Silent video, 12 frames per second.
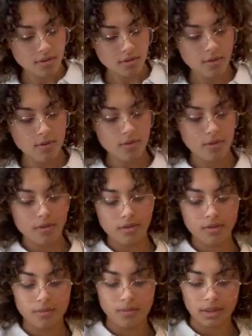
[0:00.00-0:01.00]
or
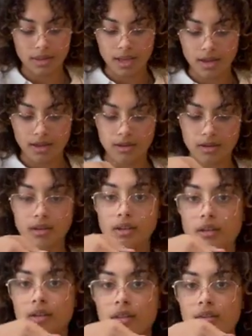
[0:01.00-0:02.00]
with that
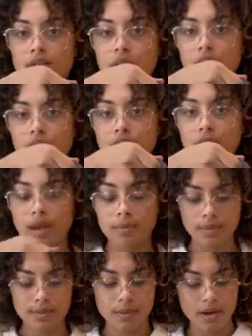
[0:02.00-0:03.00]
shoulder strap
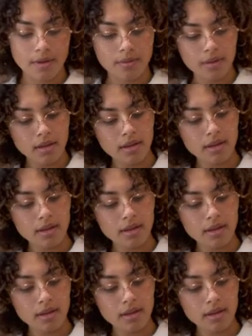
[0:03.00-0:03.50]
as well,